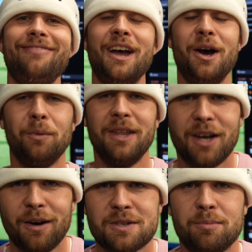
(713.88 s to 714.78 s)
We're the
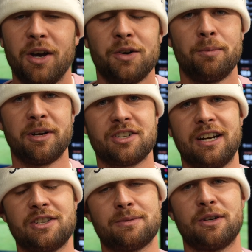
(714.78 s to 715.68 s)
Golf Supply. You're a bunch of
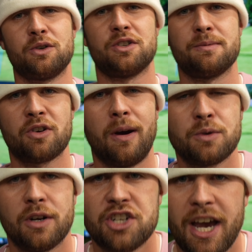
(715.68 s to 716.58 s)
legends. Make sure you subscribe
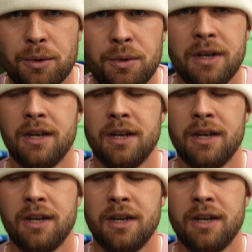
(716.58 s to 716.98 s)
to our channel,